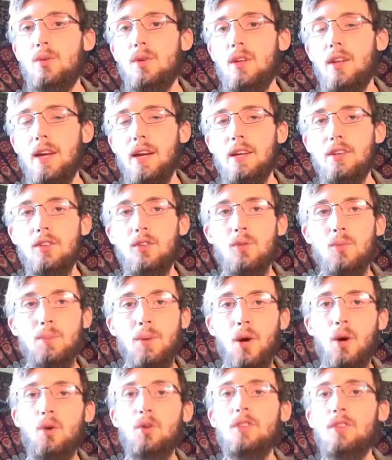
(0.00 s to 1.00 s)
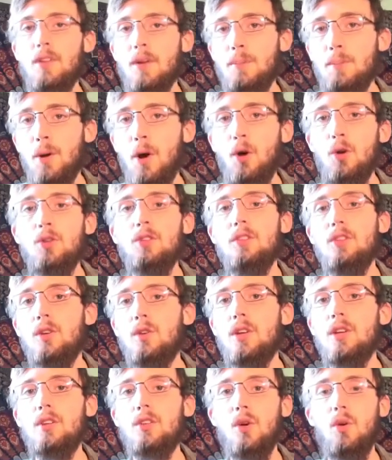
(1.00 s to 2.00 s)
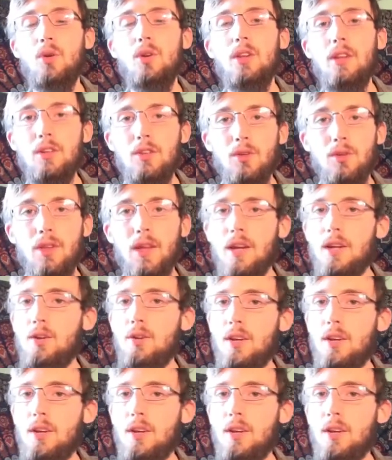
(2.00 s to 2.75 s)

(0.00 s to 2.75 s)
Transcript: would like to post a post, you can totally do that.